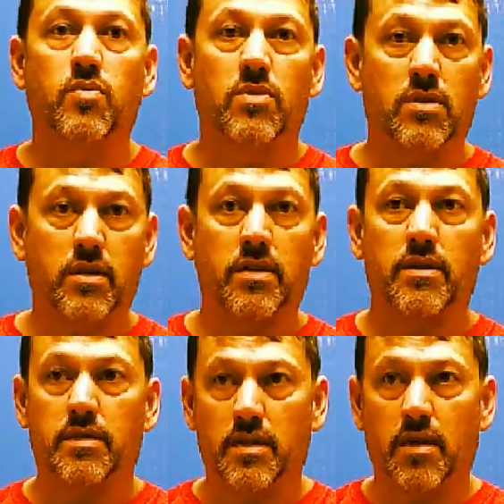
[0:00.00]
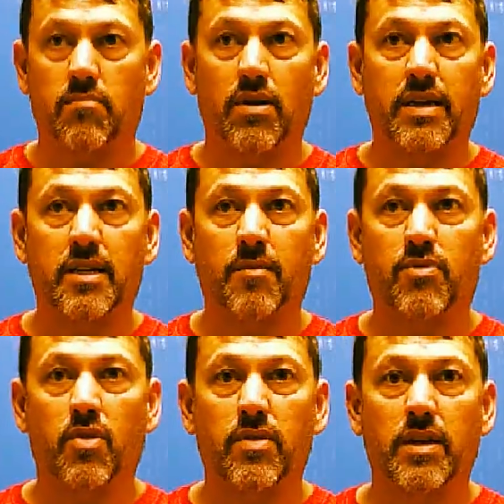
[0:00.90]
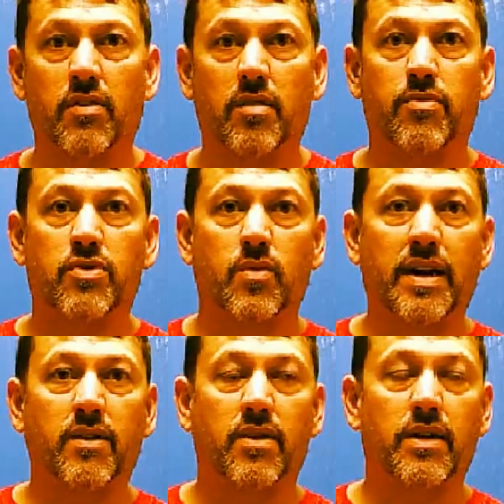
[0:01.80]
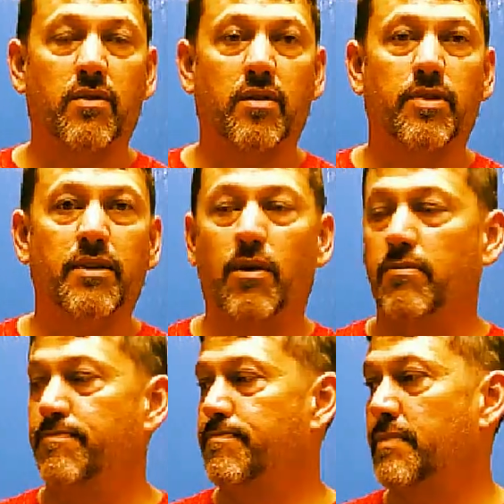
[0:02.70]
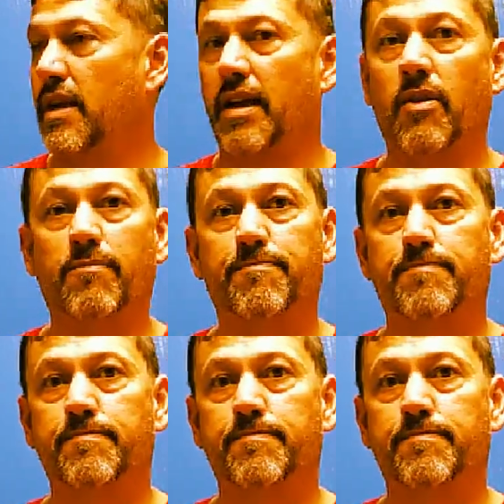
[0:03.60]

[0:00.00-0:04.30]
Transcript: We'll look at Brett Cup throw the Incredible Hero. There you go.